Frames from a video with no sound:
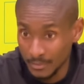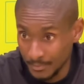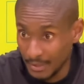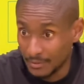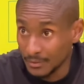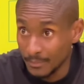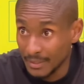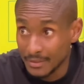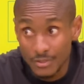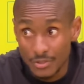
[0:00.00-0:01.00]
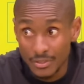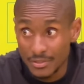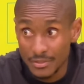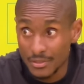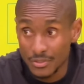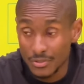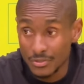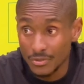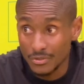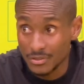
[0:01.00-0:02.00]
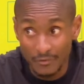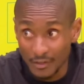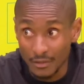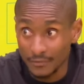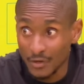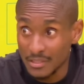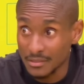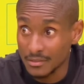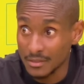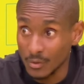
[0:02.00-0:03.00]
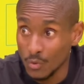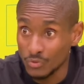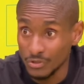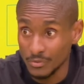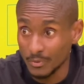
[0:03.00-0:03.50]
But but it's it's it's it's difficult for us, the coaches,